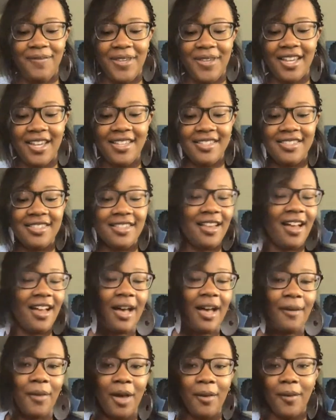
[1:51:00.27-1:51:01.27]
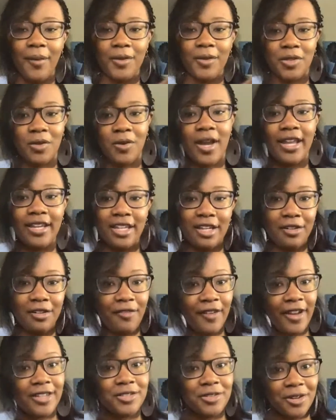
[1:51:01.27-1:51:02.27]
because I'm also, I
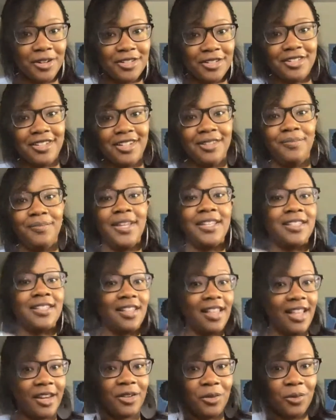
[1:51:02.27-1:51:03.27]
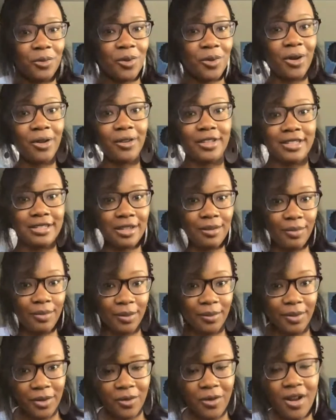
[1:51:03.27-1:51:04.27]
identify as Christian, being the light of the world is a
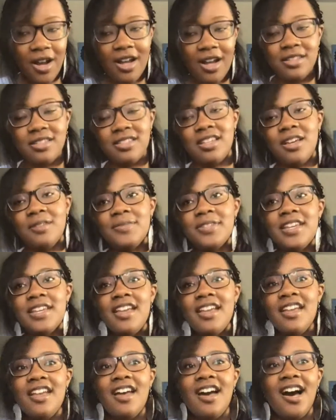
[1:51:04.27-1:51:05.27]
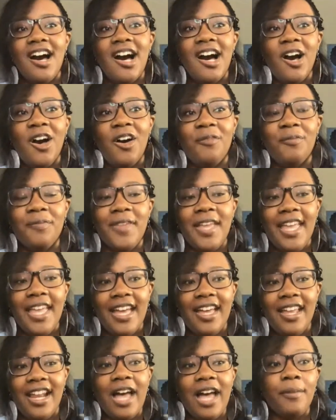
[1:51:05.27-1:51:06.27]
biblical concept. And
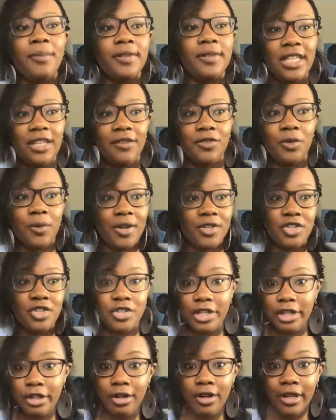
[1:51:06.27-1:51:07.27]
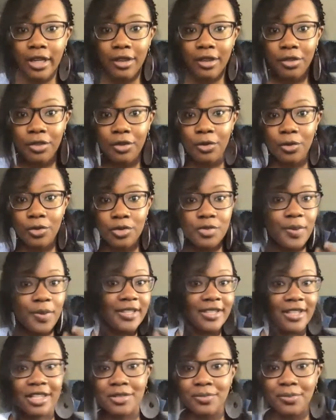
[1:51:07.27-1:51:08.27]
I believe through engineering and through
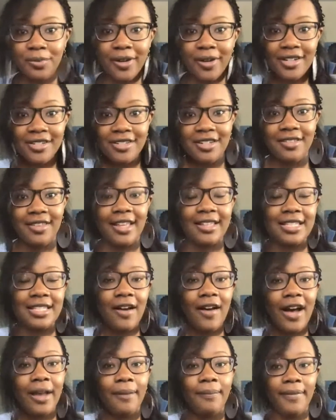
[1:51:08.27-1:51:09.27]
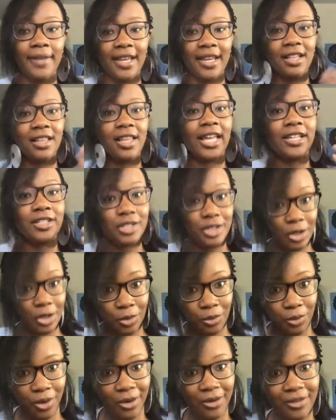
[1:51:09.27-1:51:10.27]
space exploration, that's how I'm being a light to
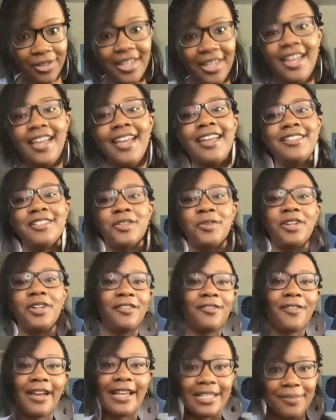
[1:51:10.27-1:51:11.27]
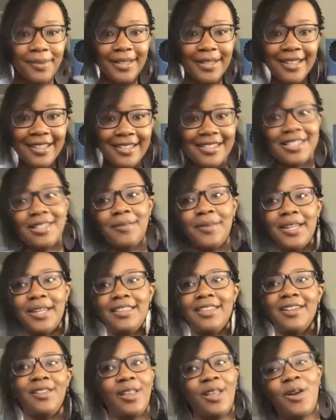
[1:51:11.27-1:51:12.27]
the world. And so whenever I explain that to
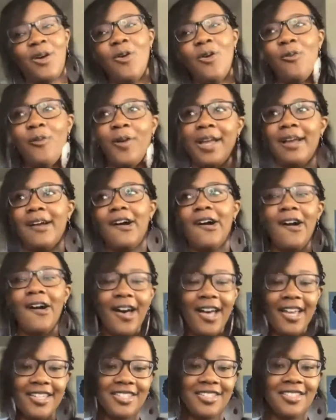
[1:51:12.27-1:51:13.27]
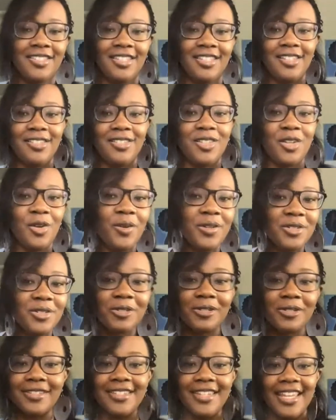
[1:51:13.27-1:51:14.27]
somebody, they're like, "Oh my gosh, that's so
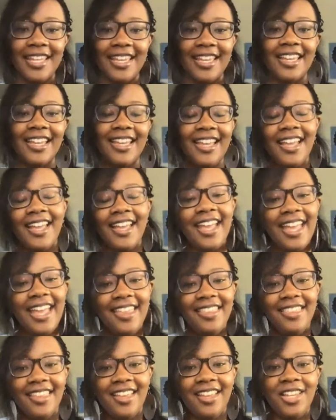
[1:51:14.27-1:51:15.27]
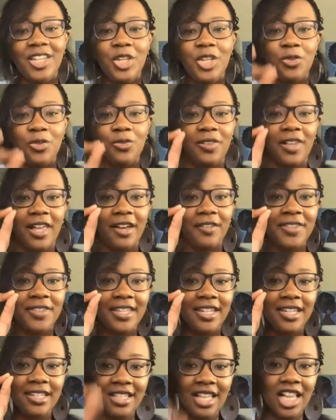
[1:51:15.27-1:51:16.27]
interesting." And then you've left
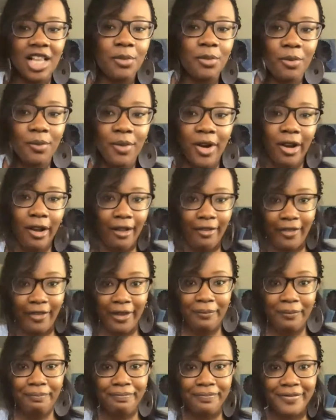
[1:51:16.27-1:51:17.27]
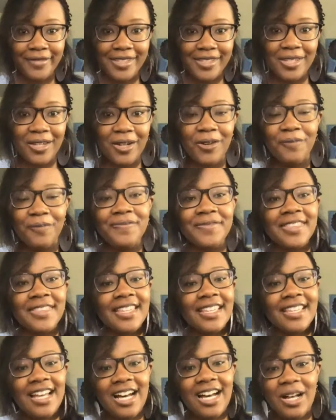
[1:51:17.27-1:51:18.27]
an indelible mark on them. So
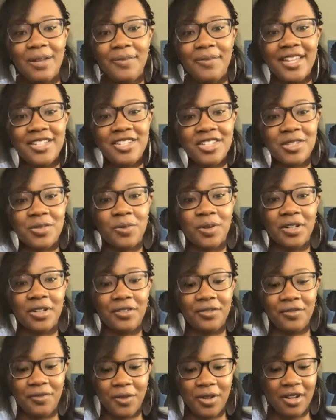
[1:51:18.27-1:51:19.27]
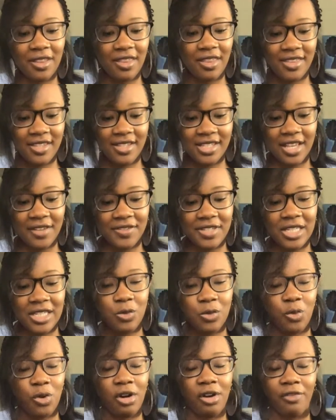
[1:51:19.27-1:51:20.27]
that's just one of the things I've
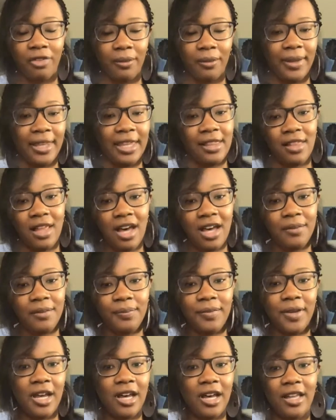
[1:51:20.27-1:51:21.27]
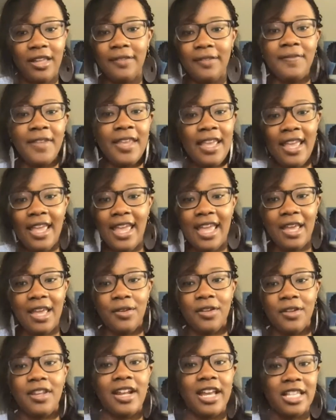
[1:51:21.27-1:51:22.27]
seen work for me a lot.
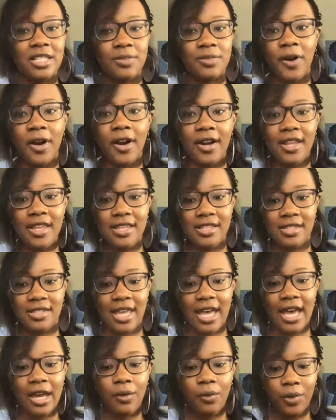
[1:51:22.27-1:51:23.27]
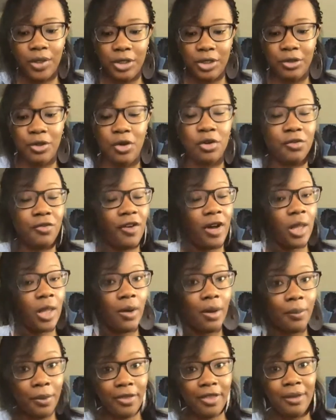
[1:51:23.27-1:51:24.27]
And the nice part is that when you go to
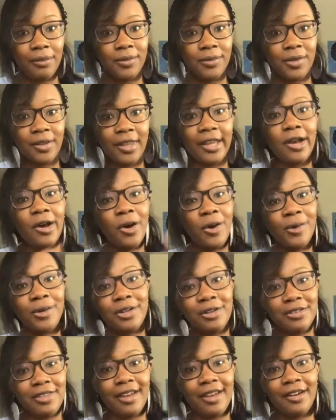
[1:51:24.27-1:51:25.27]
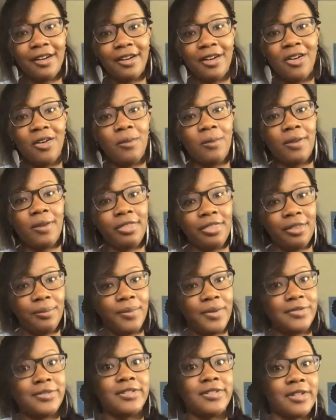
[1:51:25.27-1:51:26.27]
follow up with them, they're like, "Oh, you're that girl with the
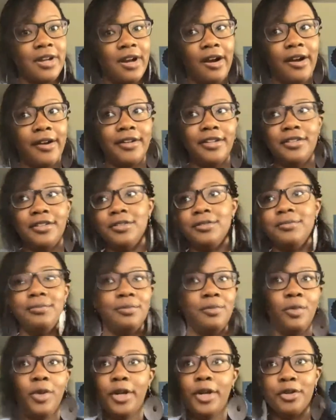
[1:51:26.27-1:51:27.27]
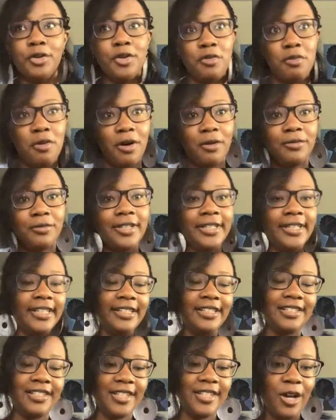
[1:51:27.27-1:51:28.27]
business card and the weird quote."
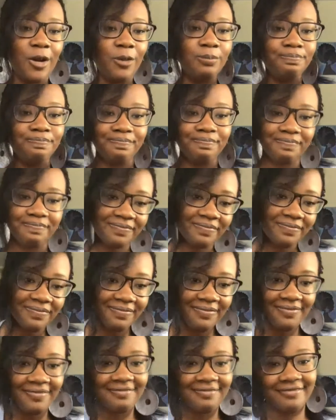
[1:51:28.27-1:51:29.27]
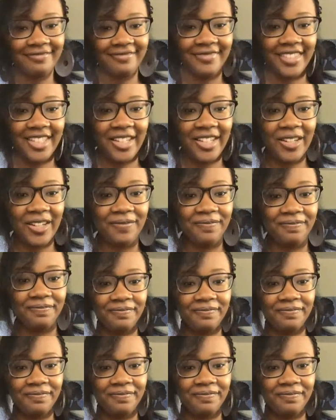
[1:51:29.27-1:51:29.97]
So, yeah.